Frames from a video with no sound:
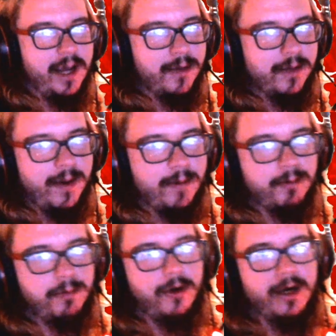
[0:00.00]
on the member
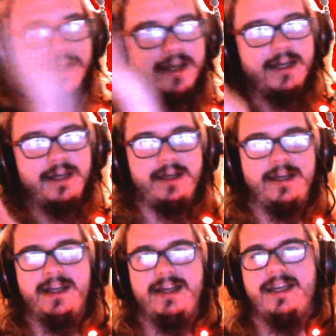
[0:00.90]
board,
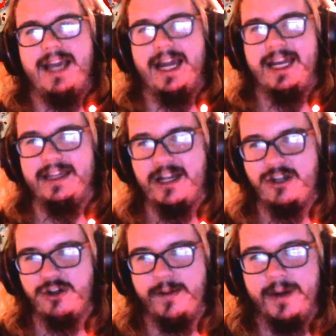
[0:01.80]
gotta hit that
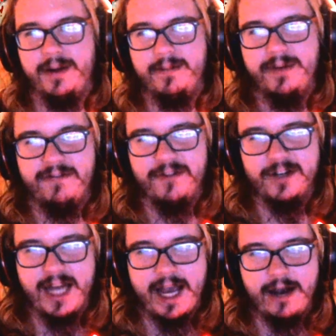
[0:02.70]
join button. But for
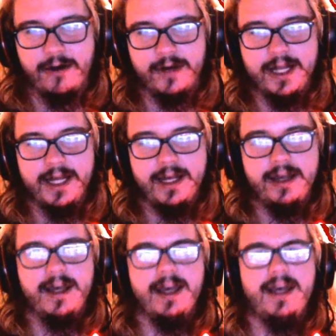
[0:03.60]
now,
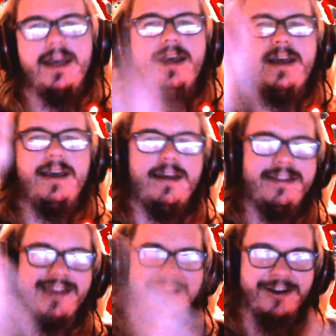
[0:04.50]

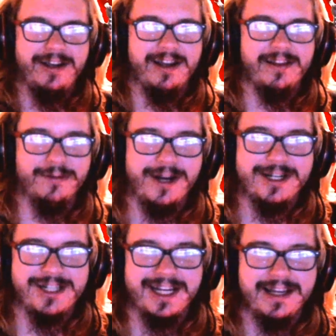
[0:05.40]
thank all you guys for
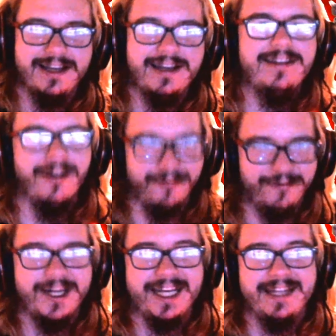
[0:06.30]
watching. Don't
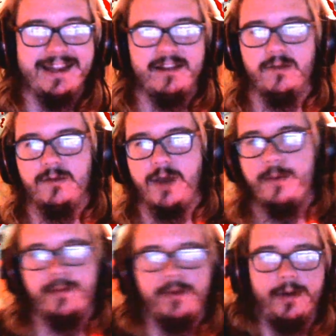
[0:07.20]
forget to hit that subscribe
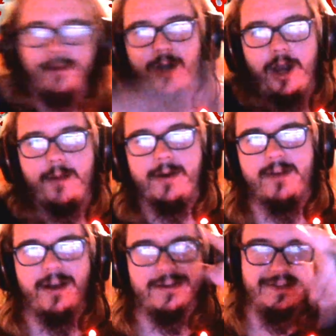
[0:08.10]
button. Come on the crab babes.
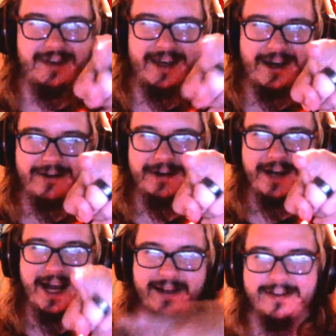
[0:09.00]
I'll see all you
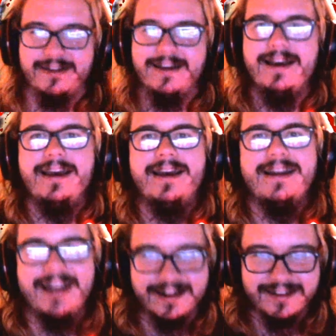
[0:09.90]
guys
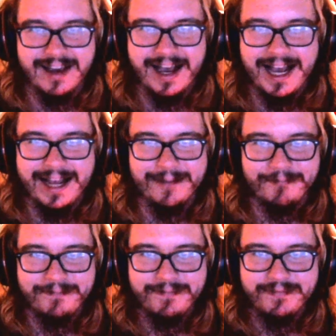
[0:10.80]
next time.
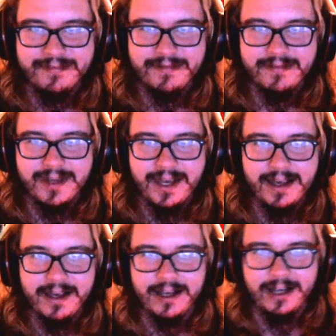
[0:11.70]

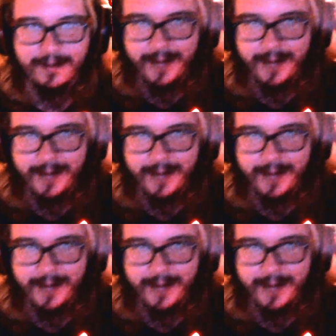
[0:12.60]
Goodbye,